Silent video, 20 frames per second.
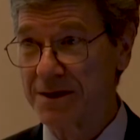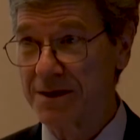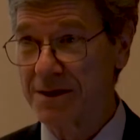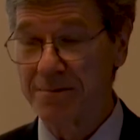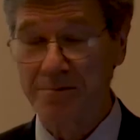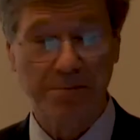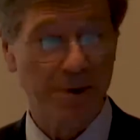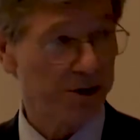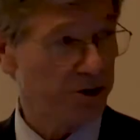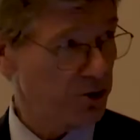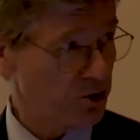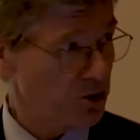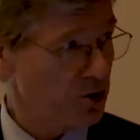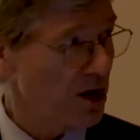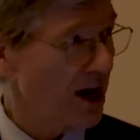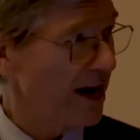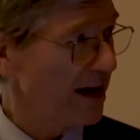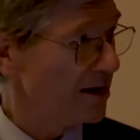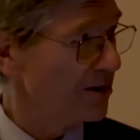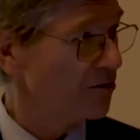But
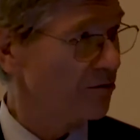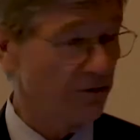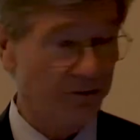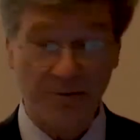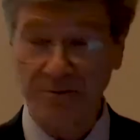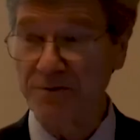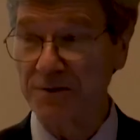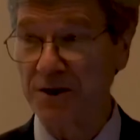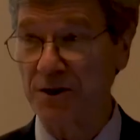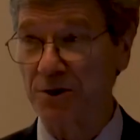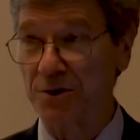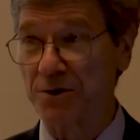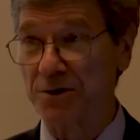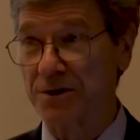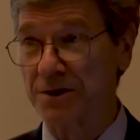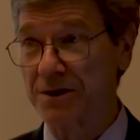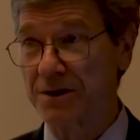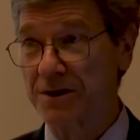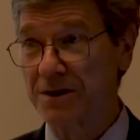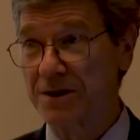China's
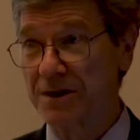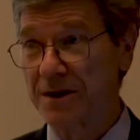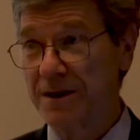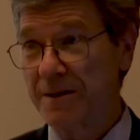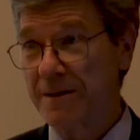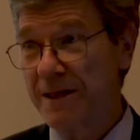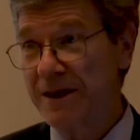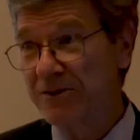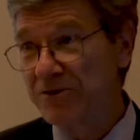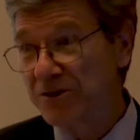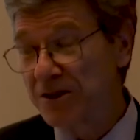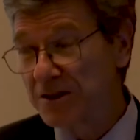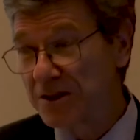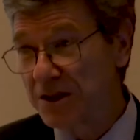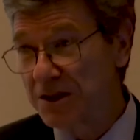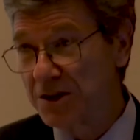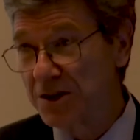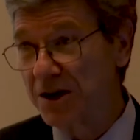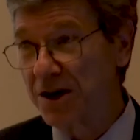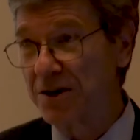fear is a
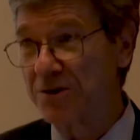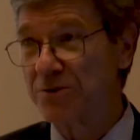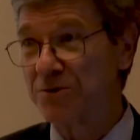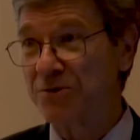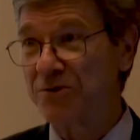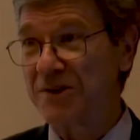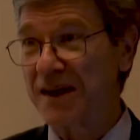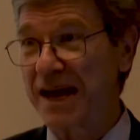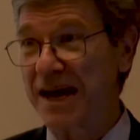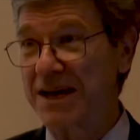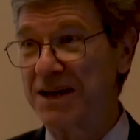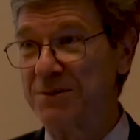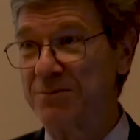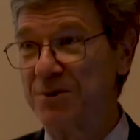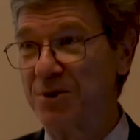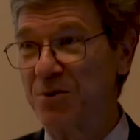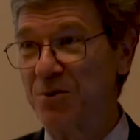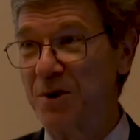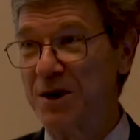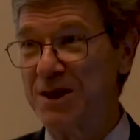little
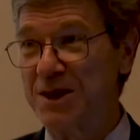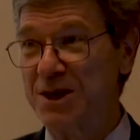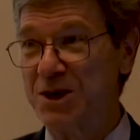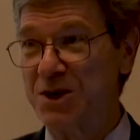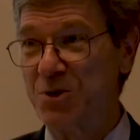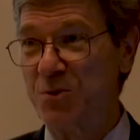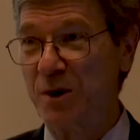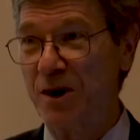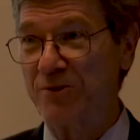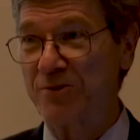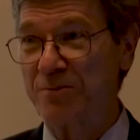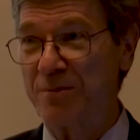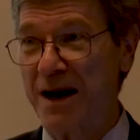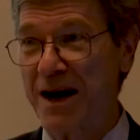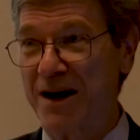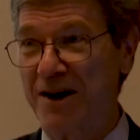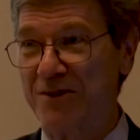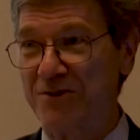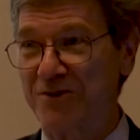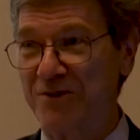understandable when the US
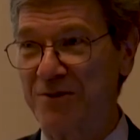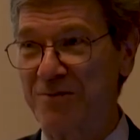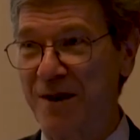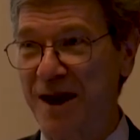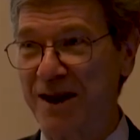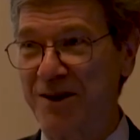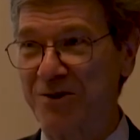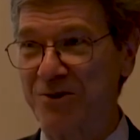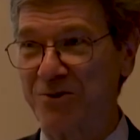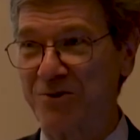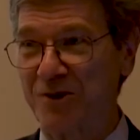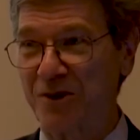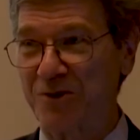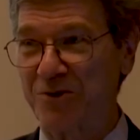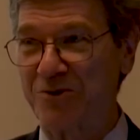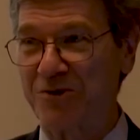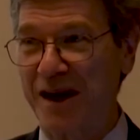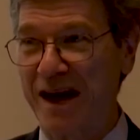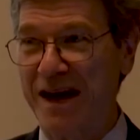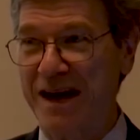policymakers are
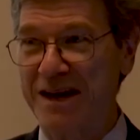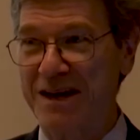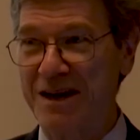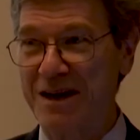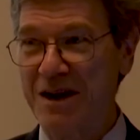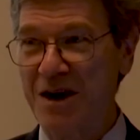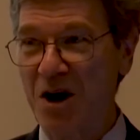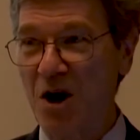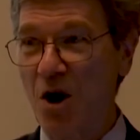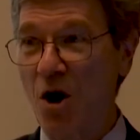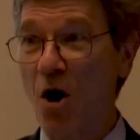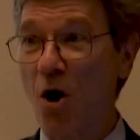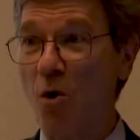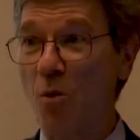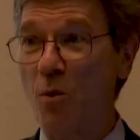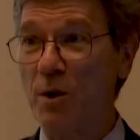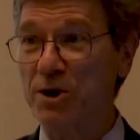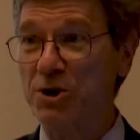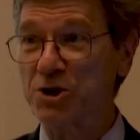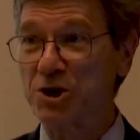saying, oh,
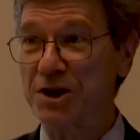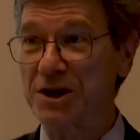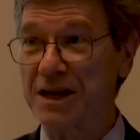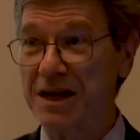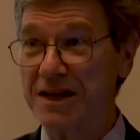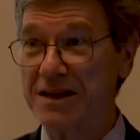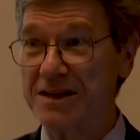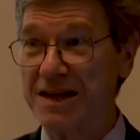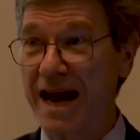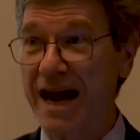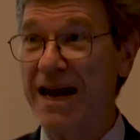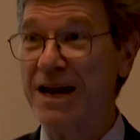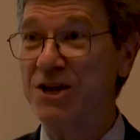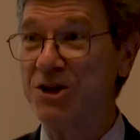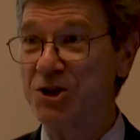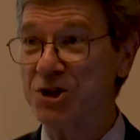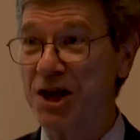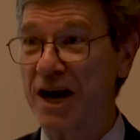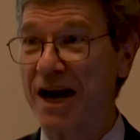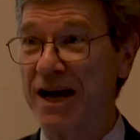we should contain
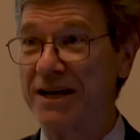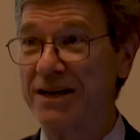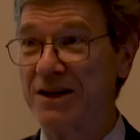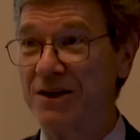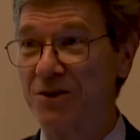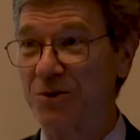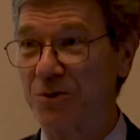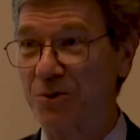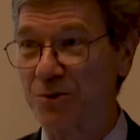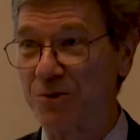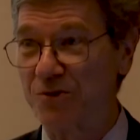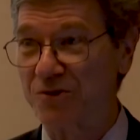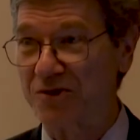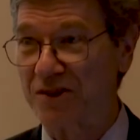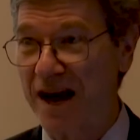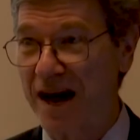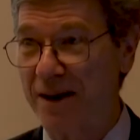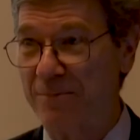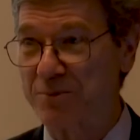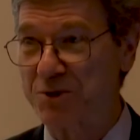China or
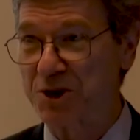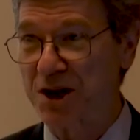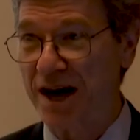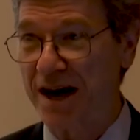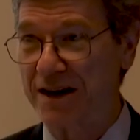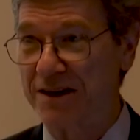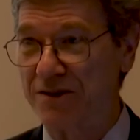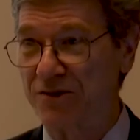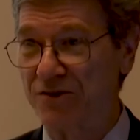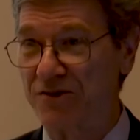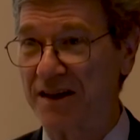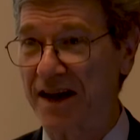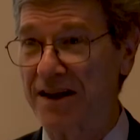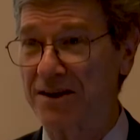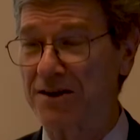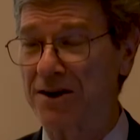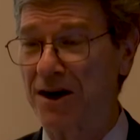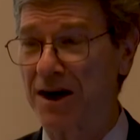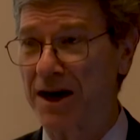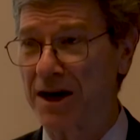stop China's
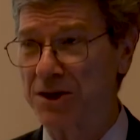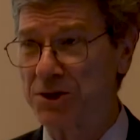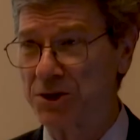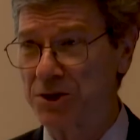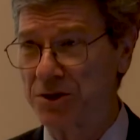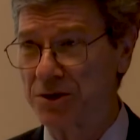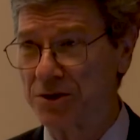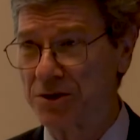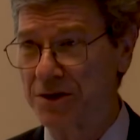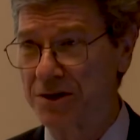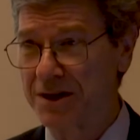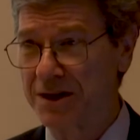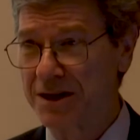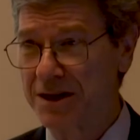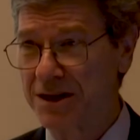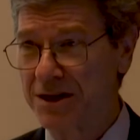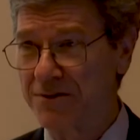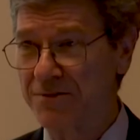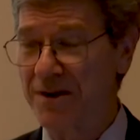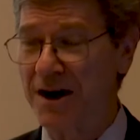technological
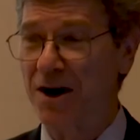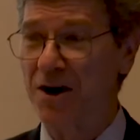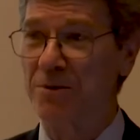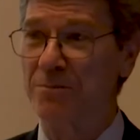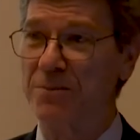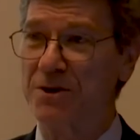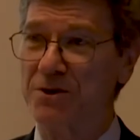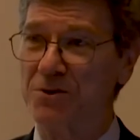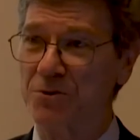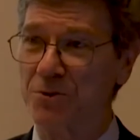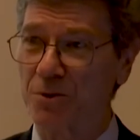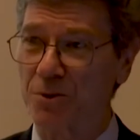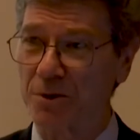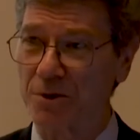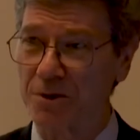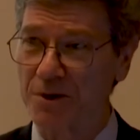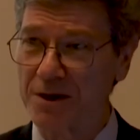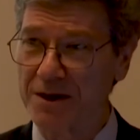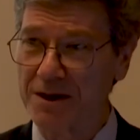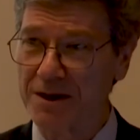development
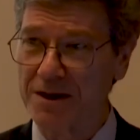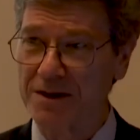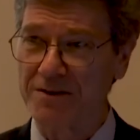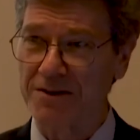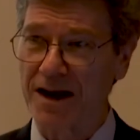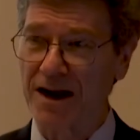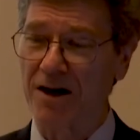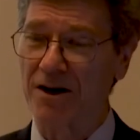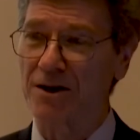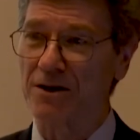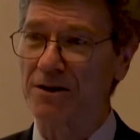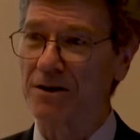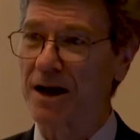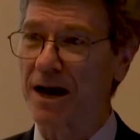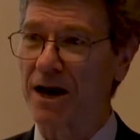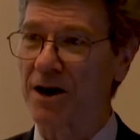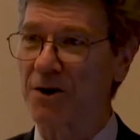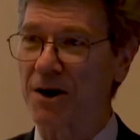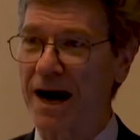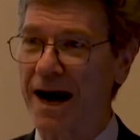or tell
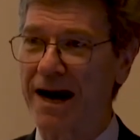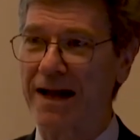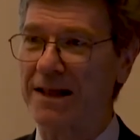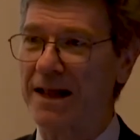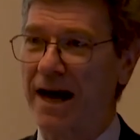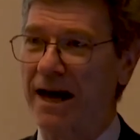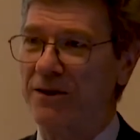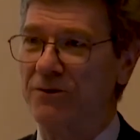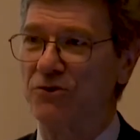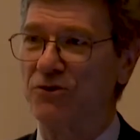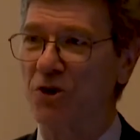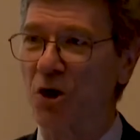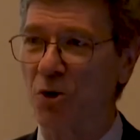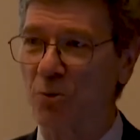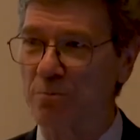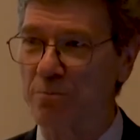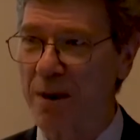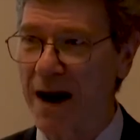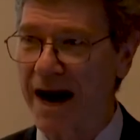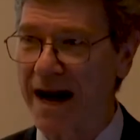our allies
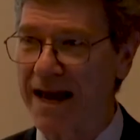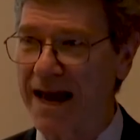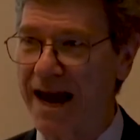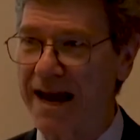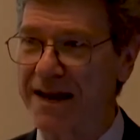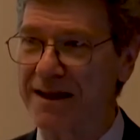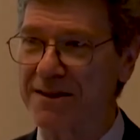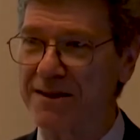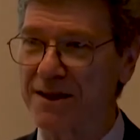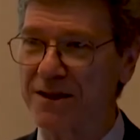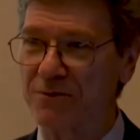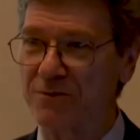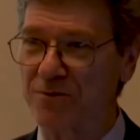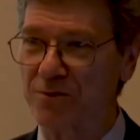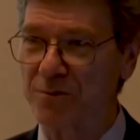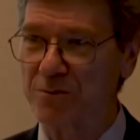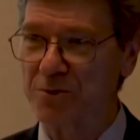don't buy anything from